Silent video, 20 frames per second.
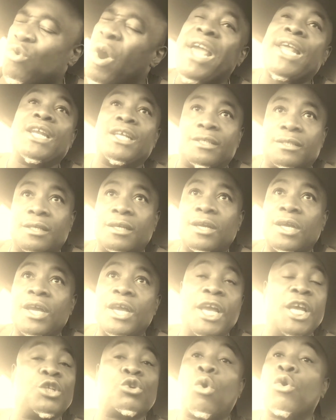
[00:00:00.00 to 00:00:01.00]
greatness
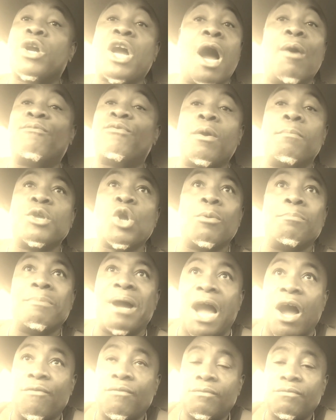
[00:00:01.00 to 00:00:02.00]
is going to come from your
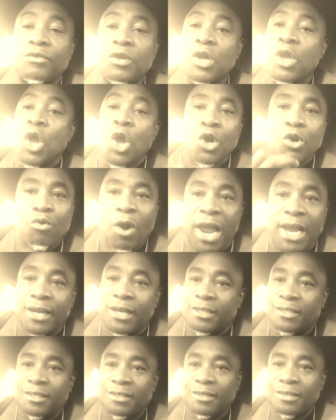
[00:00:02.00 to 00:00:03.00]
mouth.
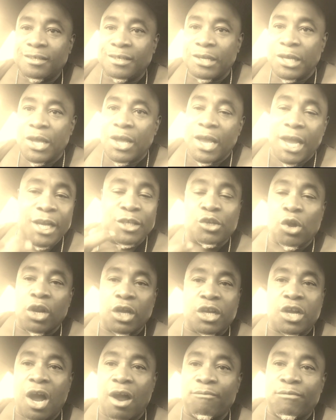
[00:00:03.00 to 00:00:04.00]
Greatness is going
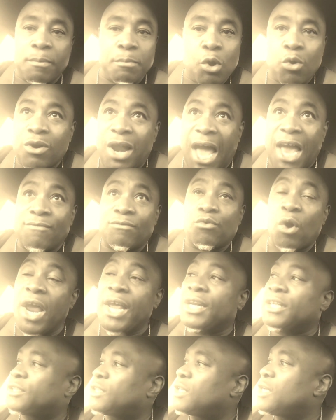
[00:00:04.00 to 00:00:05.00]
to come from your life.
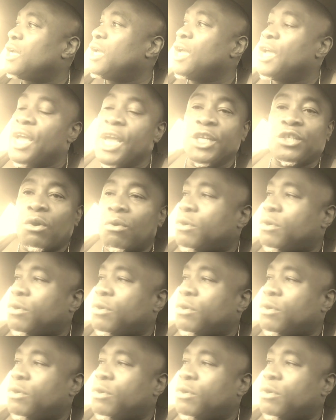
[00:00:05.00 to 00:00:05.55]
Greatness is